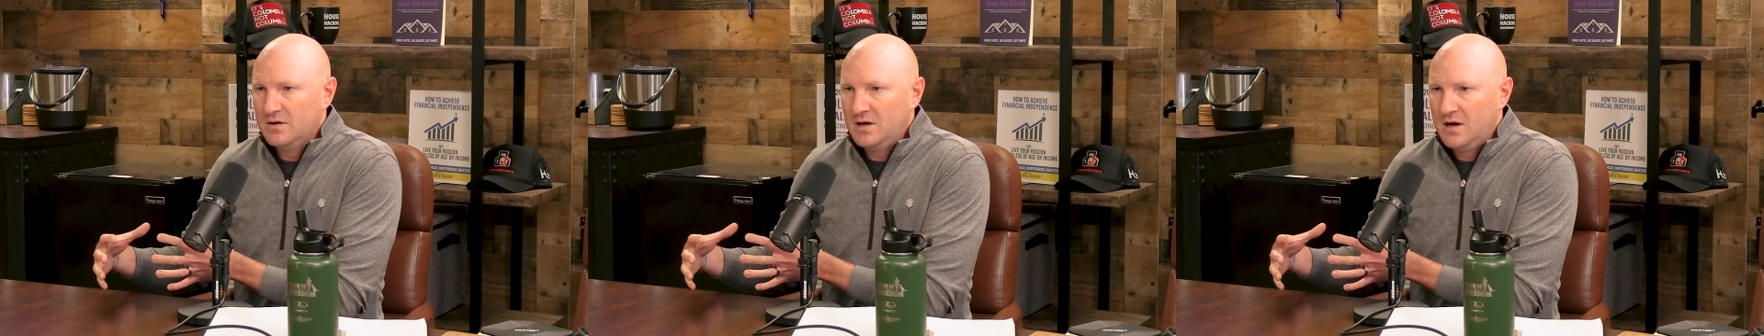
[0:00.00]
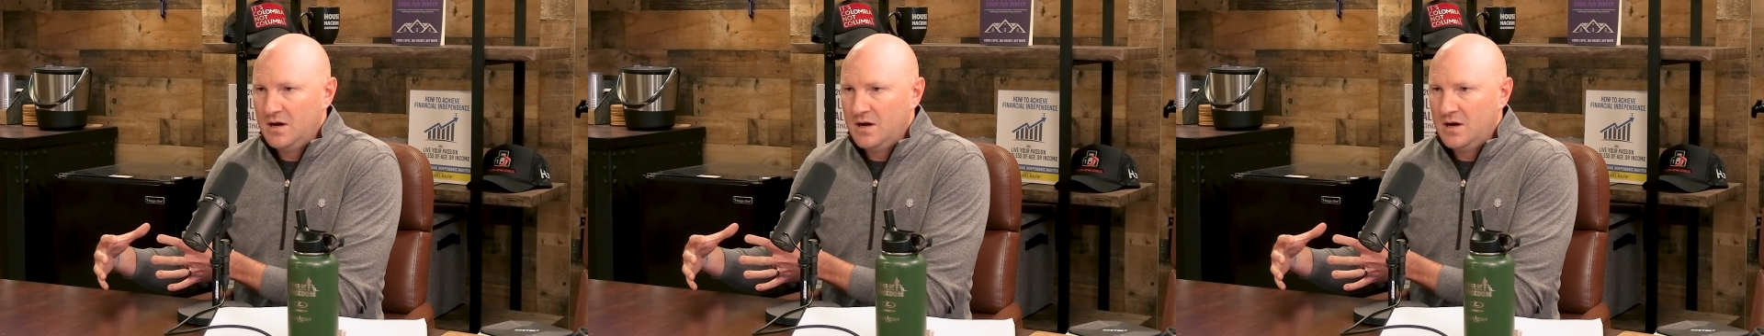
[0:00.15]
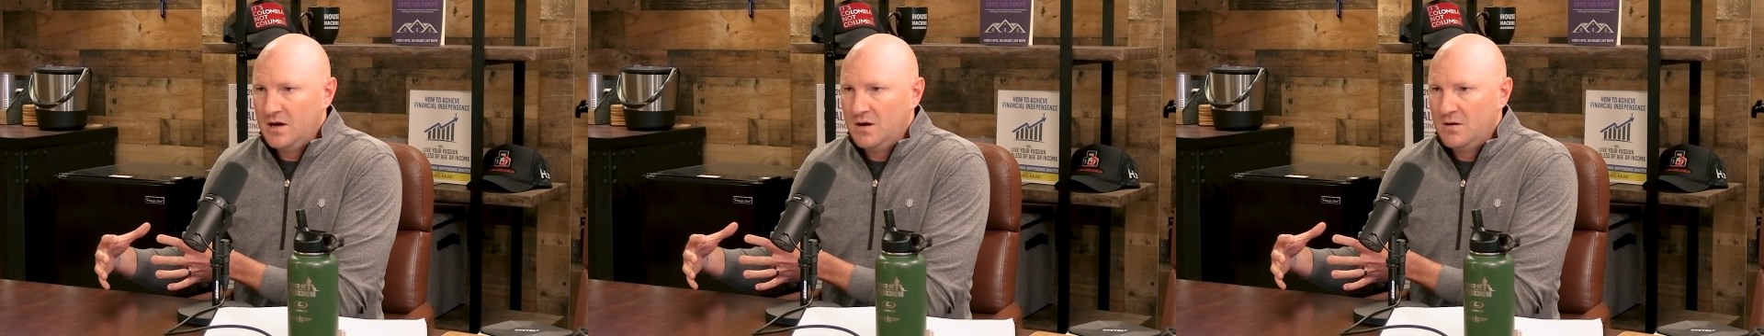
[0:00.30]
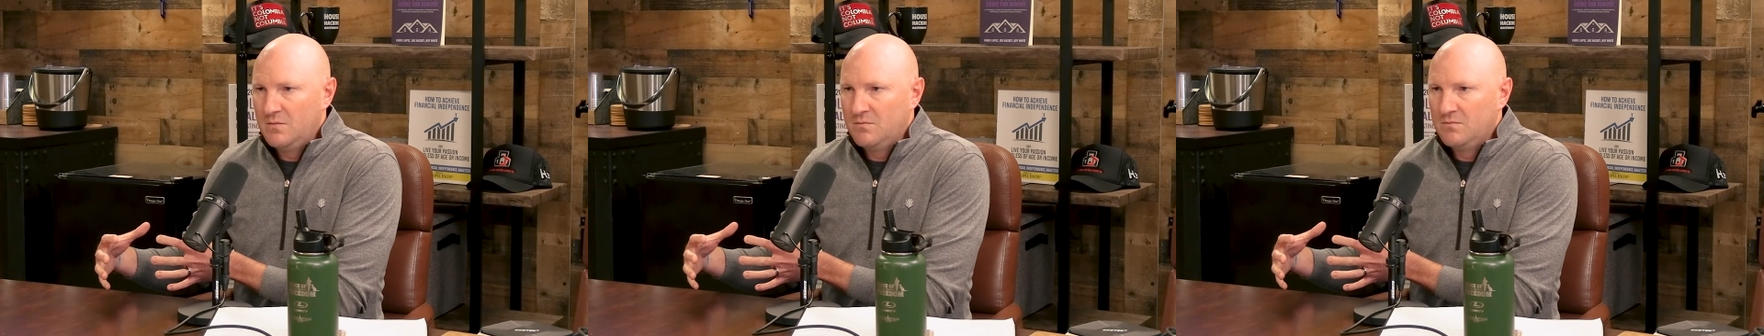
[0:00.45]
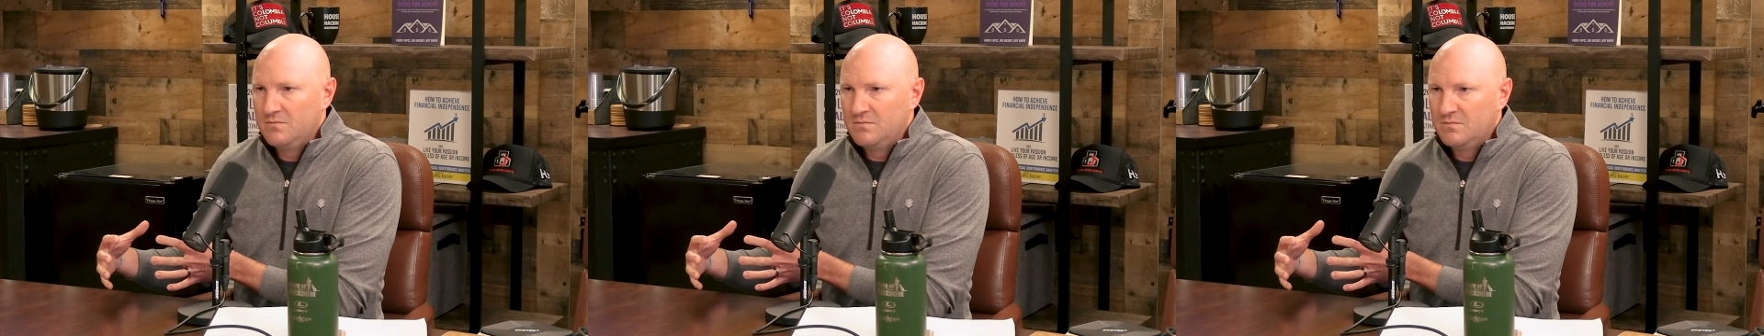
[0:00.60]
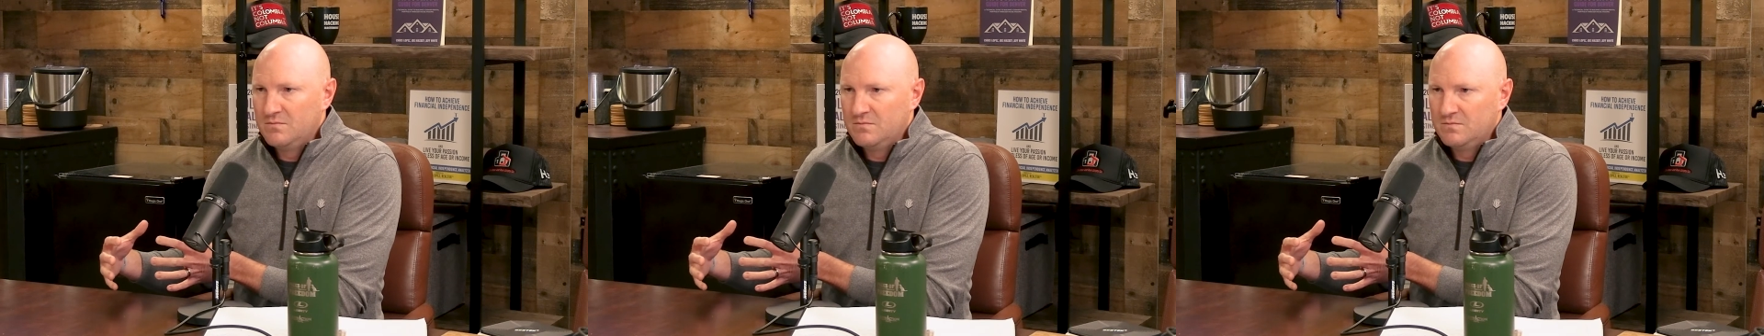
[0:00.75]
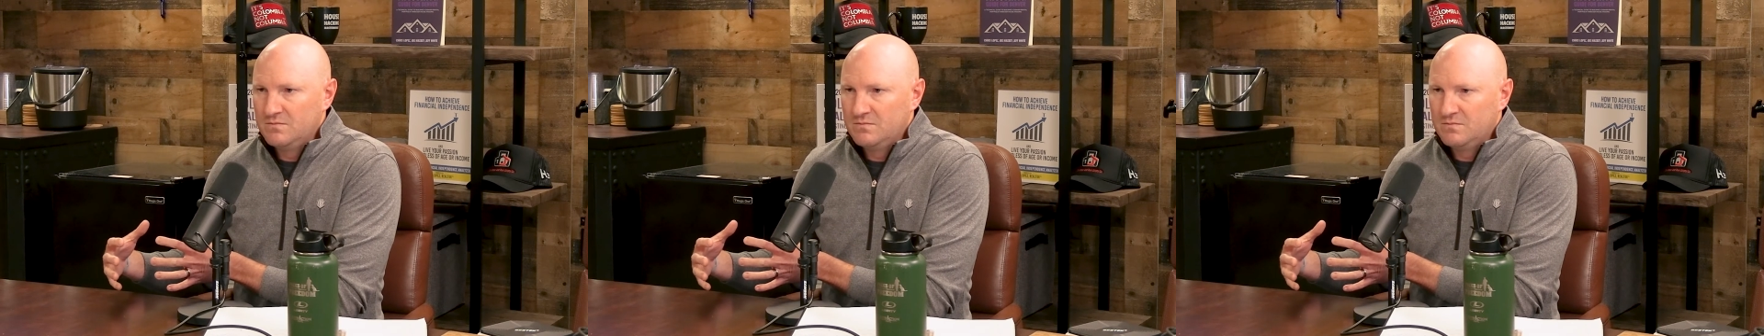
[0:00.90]

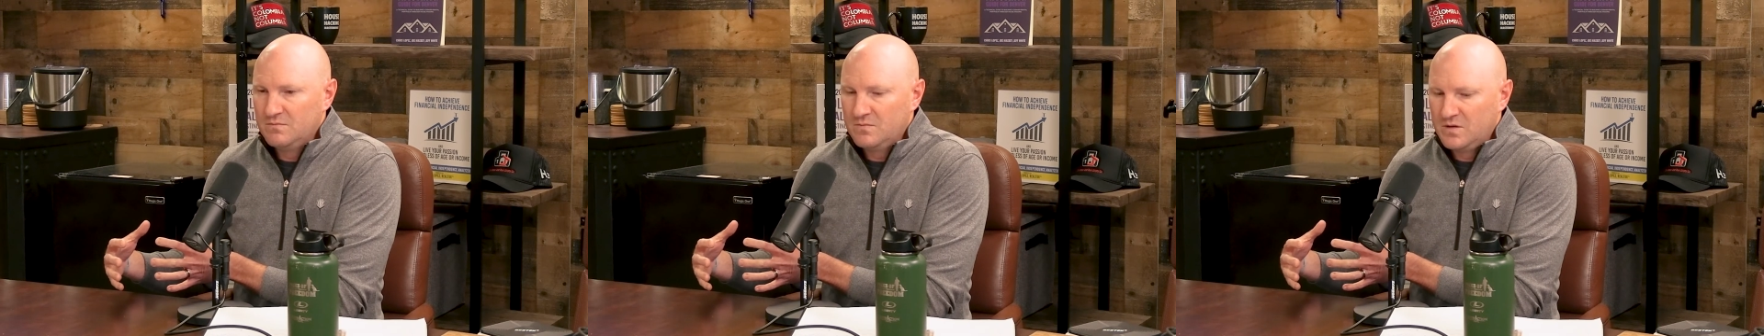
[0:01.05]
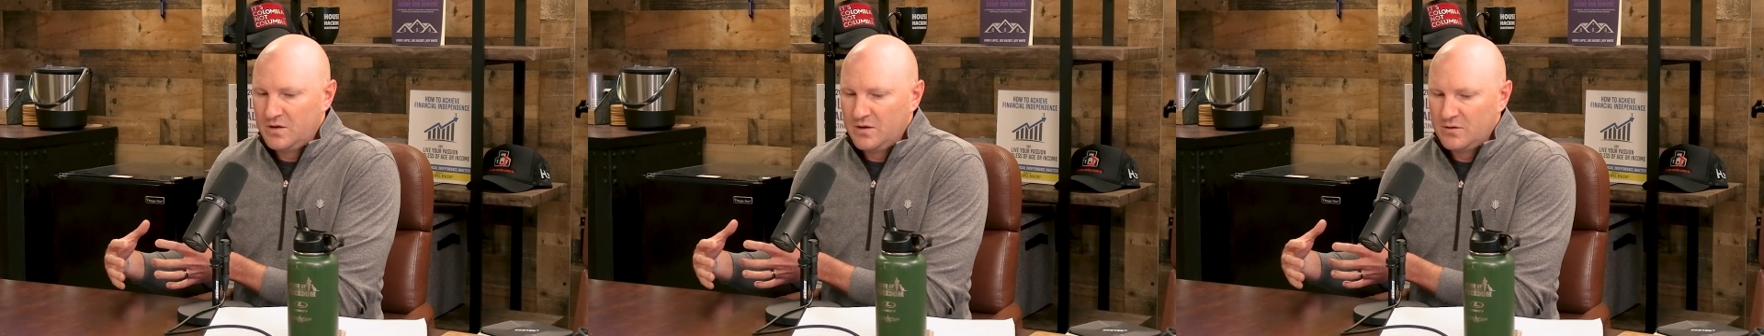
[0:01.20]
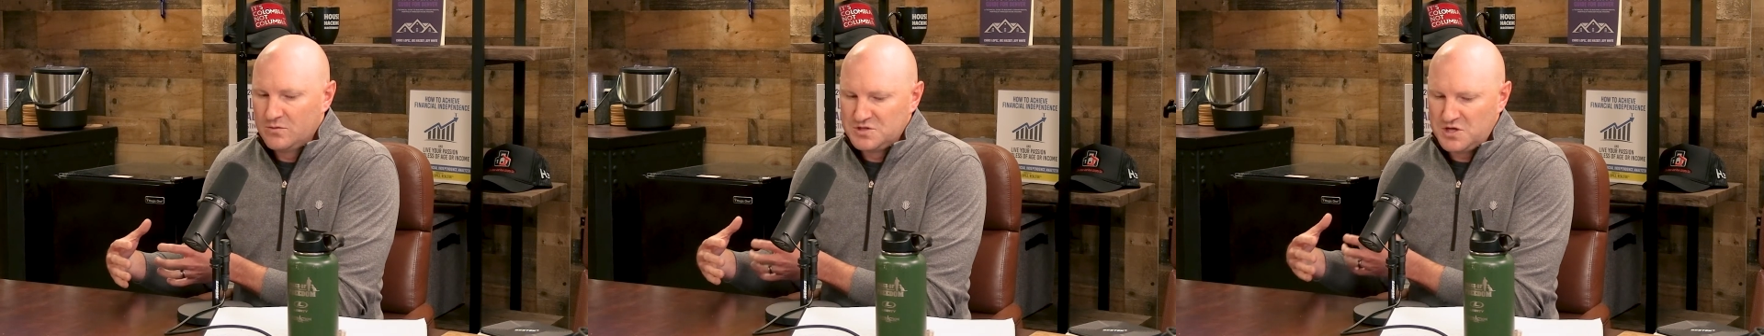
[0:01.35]
there